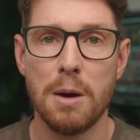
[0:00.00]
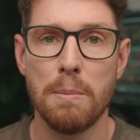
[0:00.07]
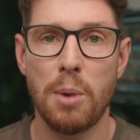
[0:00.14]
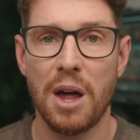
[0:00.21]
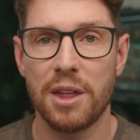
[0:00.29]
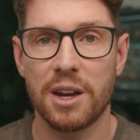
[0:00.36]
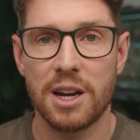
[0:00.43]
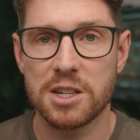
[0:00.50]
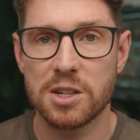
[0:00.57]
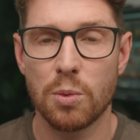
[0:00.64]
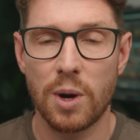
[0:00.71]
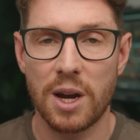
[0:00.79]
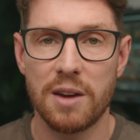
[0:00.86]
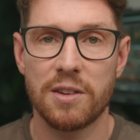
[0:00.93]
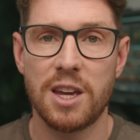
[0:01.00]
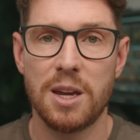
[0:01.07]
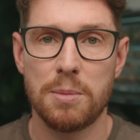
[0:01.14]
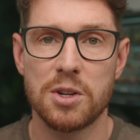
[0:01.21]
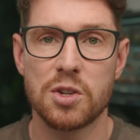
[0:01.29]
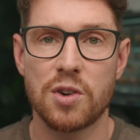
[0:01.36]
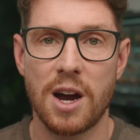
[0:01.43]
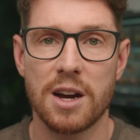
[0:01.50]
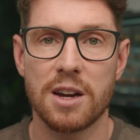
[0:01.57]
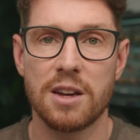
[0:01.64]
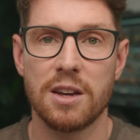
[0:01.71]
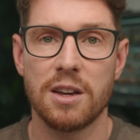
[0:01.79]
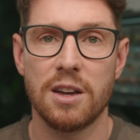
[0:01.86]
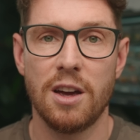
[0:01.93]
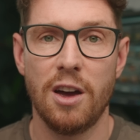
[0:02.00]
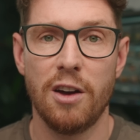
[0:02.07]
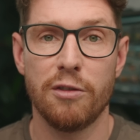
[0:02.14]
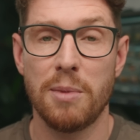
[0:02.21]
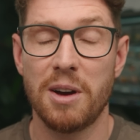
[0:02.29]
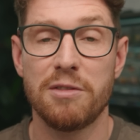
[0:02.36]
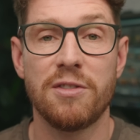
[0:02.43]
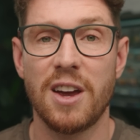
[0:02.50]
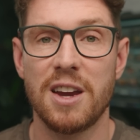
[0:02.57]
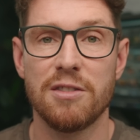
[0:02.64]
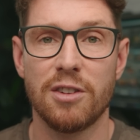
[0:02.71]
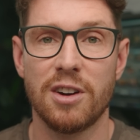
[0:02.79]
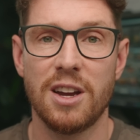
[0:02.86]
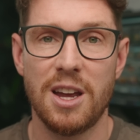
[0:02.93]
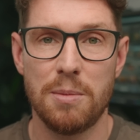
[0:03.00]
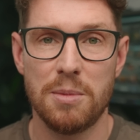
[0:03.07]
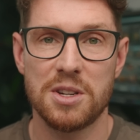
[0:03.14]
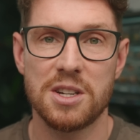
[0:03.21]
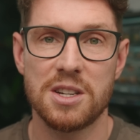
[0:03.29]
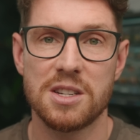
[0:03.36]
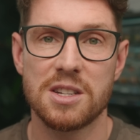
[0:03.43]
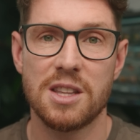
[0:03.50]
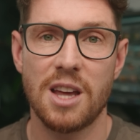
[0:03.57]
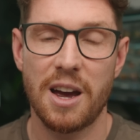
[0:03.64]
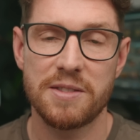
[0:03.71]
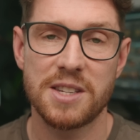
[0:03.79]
But I think that's a way of keeping track of my favorite images that I've